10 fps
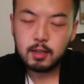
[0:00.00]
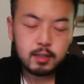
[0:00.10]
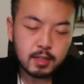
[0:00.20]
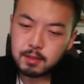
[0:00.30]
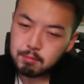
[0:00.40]
It
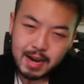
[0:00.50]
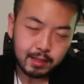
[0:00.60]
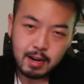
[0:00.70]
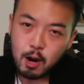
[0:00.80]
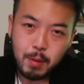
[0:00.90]
doesn't
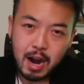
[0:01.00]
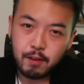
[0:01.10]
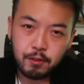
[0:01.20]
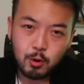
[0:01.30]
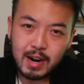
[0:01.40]
matter how
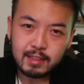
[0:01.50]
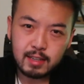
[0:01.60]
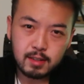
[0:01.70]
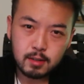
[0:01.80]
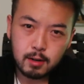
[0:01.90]
powerful your
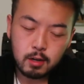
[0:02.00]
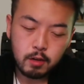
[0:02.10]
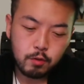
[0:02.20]
ideas are,